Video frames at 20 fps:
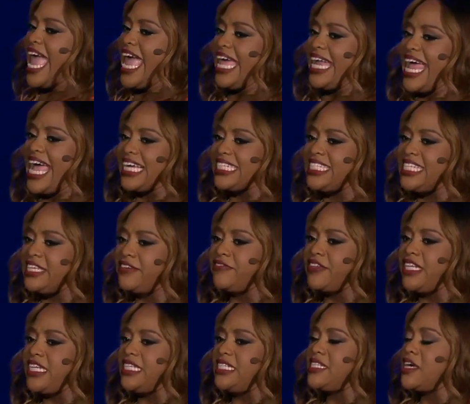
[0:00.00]
and
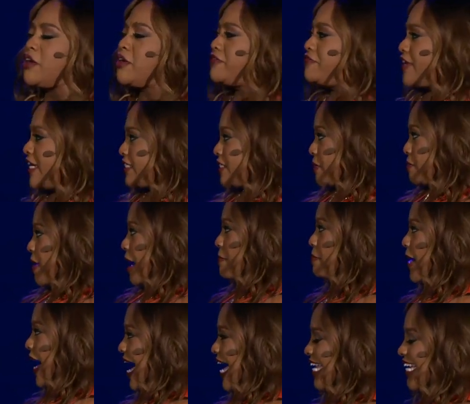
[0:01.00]
activities are affecting
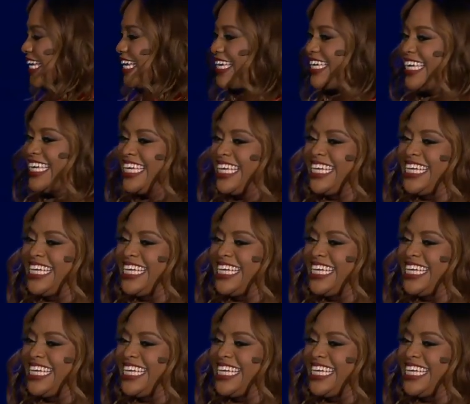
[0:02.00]
my body.